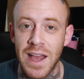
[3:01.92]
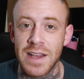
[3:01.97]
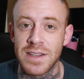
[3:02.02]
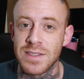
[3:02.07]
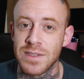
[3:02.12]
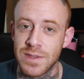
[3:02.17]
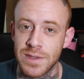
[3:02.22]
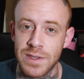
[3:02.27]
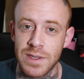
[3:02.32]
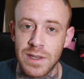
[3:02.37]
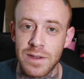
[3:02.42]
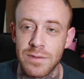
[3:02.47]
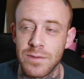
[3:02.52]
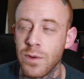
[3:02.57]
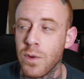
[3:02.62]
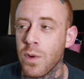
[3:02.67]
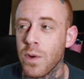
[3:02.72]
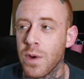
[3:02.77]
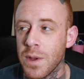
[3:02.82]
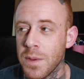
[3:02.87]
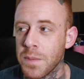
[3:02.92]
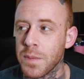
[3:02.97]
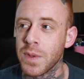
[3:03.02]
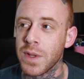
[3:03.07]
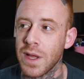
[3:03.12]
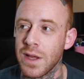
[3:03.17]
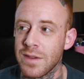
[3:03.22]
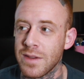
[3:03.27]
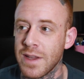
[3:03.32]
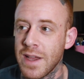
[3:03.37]
asked to leave or
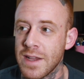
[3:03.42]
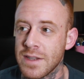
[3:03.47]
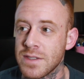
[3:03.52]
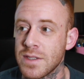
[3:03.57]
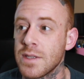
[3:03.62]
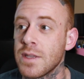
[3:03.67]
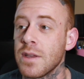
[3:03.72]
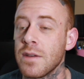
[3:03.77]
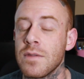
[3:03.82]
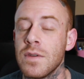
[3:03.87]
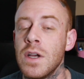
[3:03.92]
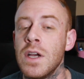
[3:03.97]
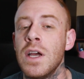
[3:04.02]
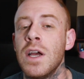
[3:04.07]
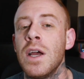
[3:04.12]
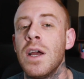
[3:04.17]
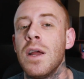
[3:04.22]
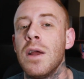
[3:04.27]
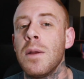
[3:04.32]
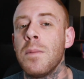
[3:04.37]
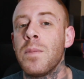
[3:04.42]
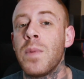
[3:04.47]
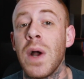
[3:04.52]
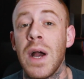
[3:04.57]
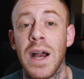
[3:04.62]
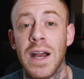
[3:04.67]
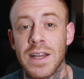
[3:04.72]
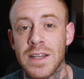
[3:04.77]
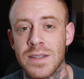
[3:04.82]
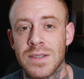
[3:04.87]
impolitely asked to leave.
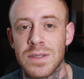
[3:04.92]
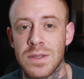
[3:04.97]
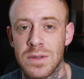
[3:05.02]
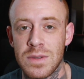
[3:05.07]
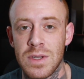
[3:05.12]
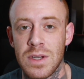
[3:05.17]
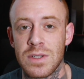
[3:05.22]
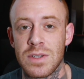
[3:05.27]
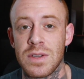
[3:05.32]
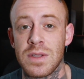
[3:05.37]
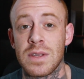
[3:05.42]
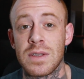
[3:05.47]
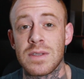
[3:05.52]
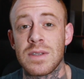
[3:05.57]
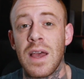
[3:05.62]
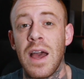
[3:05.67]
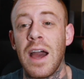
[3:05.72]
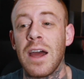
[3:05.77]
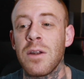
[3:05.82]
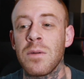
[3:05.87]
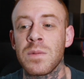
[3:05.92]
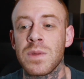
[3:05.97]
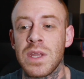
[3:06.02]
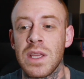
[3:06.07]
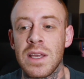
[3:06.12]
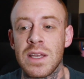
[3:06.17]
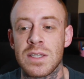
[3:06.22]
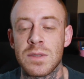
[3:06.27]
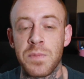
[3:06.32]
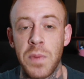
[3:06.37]
But I can still touch on this. I don't
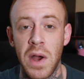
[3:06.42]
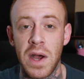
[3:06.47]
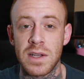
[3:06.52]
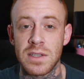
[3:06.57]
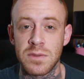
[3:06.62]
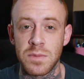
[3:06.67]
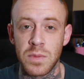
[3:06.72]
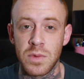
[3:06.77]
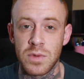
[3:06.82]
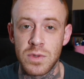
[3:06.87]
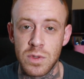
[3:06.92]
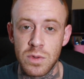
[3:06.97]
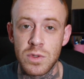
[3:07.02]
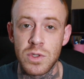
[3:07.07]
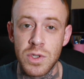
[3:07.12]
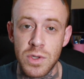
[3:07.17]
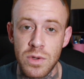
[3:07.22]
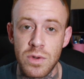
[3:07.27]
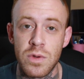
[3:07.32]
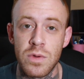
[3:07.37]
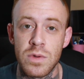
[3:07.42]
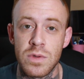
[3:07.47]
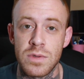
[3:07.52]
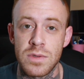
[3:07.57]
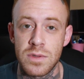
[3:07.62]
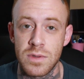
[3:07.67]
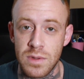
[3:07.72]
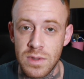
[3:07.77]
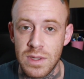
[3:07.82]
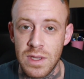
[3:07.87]
think it's possible to
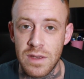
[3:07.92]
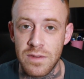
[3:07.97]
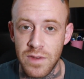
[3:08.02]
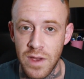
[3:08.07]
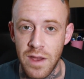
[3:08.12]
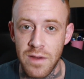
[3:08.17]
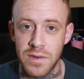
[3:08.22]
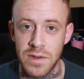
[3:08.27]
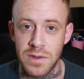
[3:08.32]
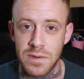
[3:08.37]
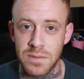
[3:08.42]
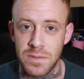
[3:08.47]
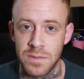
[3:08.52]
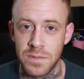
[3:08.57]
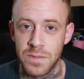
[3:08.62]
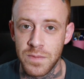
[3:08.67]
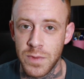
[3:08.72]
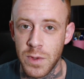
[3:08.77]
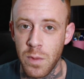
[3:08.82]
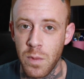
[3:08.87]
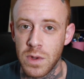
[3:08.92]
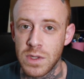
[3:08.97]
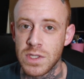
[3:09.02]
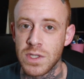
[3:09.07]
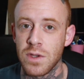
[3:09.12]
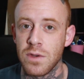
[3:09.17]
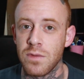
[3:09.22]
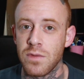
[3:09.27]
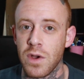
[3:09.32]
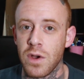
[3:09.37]
choose to leave heaven
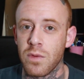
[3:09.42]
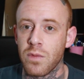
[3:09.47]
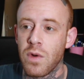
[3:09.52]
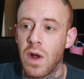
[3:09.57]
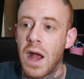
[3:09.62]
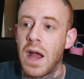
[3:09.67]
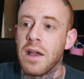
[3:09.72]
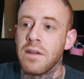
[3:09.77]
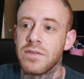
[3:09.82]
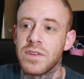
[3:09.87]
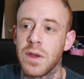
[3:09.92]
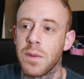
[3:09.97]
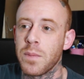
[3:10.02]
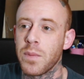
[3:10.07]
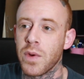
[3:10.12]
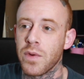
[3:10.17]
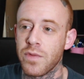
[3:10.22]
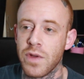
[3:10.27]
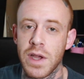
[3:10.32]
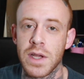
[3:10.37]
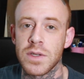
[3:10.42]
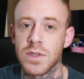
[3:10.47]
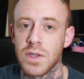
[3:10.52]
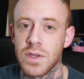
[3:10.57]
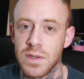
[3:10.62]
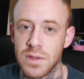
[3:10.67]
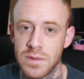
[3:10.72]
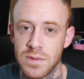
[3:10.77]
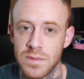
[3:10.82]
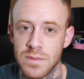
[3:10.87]
once you've arrived at
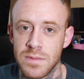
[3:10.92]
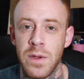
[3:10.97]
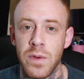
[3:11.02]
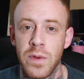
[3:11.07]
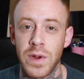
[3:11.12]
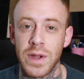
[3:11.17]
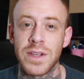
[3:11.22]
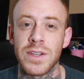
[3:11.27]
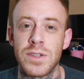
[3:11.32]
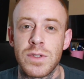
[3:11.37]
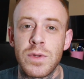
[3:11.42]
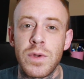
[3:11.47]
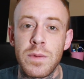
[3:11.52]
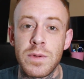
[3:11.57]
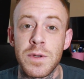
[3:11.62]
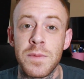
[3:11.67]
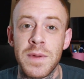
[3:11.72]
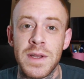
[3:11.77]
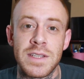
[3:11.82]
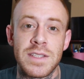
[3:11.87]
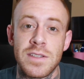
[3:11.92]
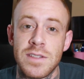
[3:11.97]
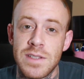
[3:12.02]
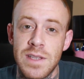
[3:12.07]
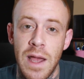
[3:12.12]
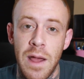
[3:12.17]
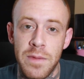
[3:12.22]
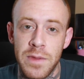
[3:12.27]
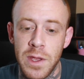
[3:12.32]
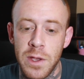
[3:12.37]
perfection. All right, because scripture makes it
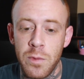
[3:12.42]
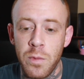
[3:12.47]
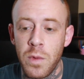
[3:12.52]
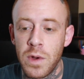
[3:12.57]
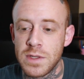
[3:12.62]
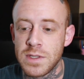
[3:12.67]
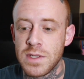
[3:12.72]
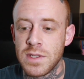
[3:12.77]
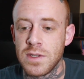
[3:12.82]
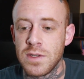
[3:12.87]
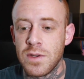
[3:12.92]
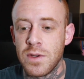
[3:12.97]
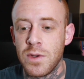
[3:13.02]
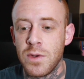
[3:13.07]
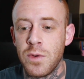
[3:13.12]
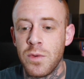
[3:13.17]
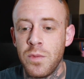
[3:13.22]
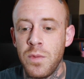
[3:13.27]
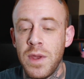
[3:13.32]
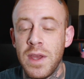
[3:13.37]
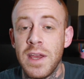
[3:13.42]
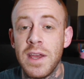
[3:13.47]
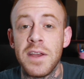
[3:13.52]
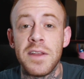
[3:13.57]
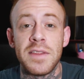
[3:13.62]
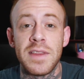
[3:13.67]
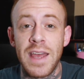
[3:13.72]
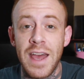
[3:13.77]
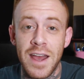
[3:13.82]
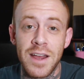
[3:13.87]
sound like once we
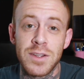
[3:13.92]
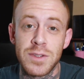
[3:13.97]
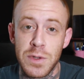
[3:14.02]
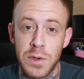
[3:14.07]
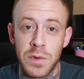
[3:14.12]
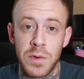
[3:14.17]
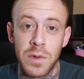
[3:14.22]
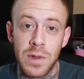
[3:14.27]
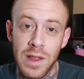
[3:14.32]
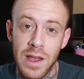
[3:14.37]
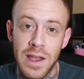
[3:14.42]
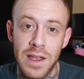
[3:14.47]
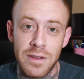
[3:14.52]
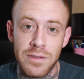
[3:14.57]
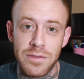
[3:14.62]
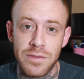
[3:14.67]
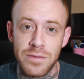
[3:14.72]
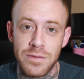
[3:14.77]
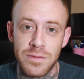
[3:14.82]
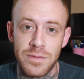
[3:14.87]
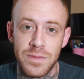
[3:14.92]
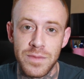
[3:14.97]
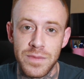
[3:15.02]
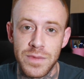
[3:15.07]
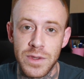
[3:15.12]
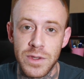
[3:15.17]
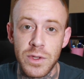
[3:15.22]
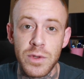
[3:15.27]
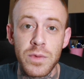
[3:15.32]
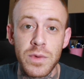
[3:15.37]
hit that eternal life
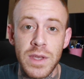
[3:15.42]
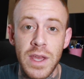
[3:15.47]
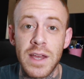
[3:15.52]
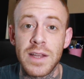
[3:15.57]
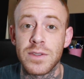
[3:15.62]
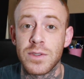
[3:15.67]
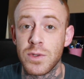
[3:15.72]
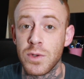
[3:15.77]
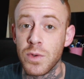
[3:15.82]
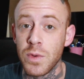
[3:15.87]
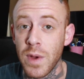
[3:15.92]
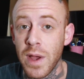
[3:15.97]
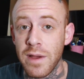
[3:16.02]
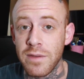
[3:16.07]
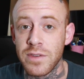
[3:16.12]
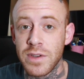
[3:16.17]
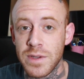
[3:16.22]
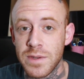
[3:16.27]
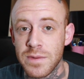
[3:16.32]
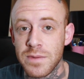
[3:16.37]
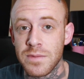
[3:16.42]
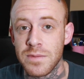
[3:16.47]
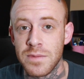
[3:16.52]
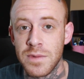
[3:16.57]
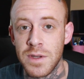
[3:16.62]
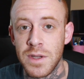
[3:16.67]
and you get to heaven,